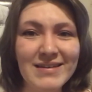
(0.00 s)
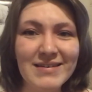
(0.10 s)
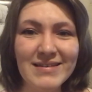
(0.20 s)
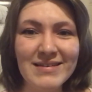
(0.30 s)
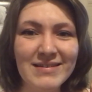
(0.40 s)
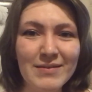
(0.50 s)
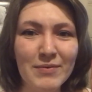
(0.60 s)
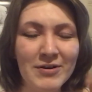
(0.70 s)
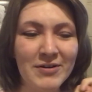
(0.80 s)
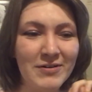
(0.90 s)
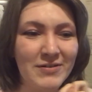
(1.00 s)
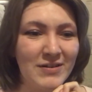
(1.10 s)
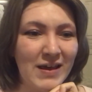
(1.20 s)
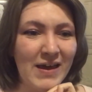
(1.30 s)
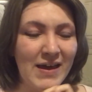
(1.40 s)
easy murders
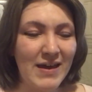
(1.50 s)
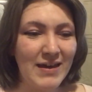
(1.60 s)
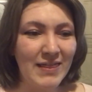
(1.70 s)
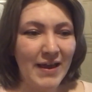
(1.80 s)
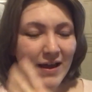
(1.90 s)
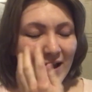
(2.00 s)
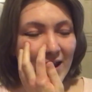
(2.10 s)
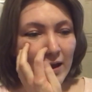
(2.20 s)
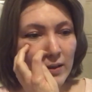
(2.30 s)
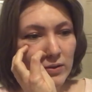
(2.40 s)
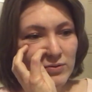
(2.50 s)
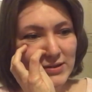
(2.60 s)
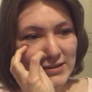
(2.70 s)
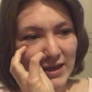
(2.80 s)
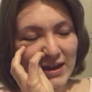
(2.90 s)
in like a kind of close
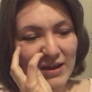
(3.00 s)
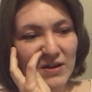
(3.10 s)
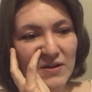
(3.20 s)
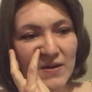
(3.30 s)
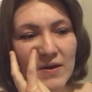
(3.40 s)
setting